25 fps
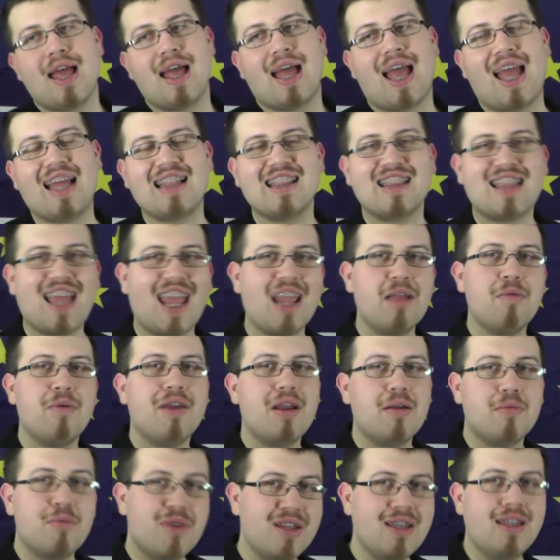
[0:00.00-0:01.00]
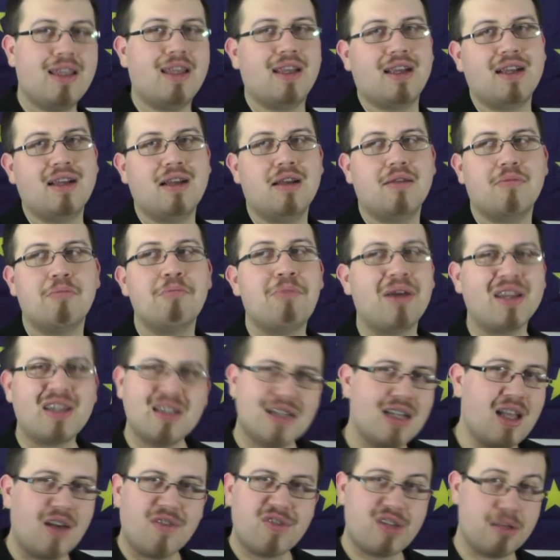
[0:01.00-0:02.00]
And they were winning
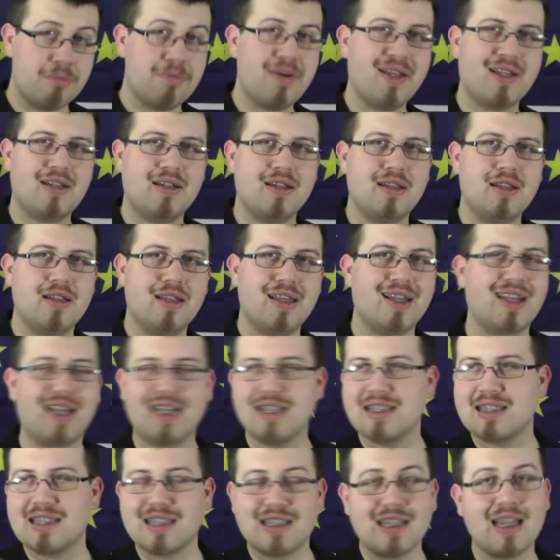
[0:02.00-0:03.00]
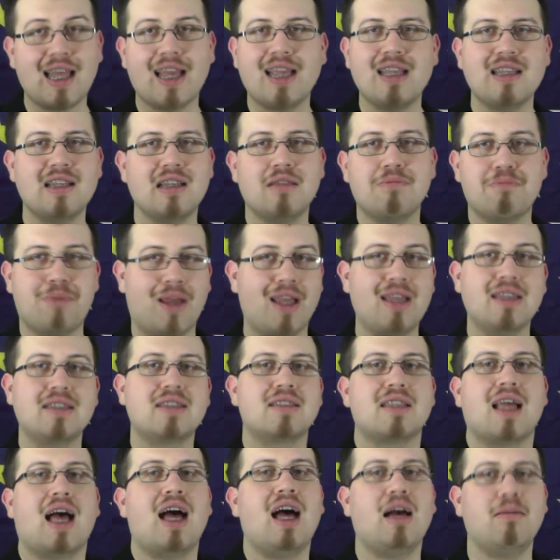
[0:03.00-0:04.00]
battle after battle against
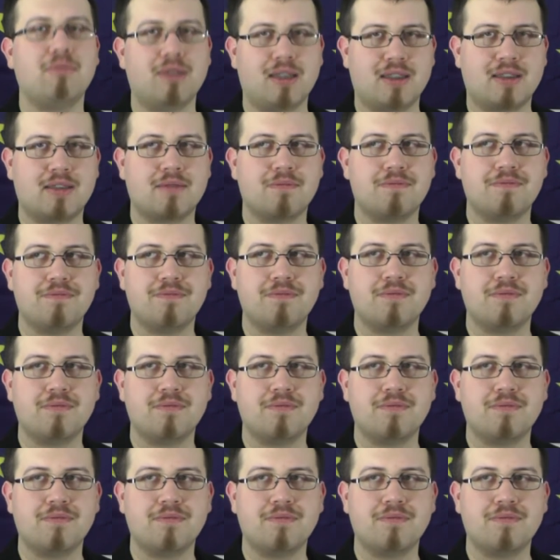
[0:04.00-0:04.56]
knight-based armies.